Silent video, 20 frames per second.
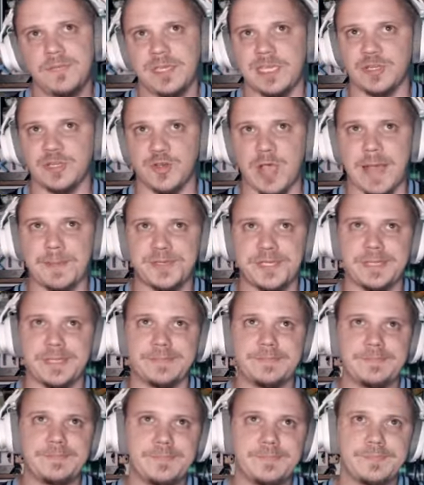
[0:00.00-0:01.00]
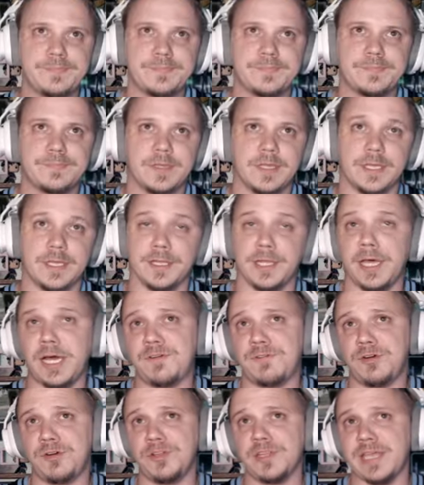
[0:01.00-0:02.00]
He dropped it. And
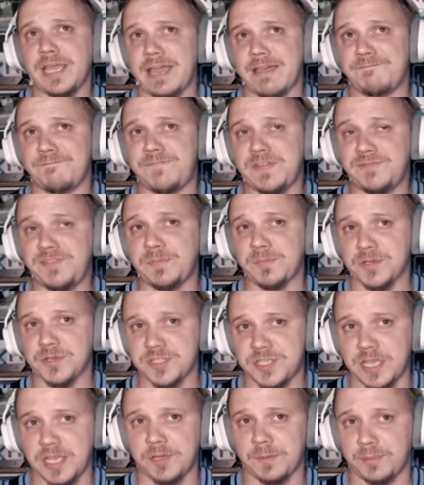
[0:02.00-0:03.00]
Love only at 50%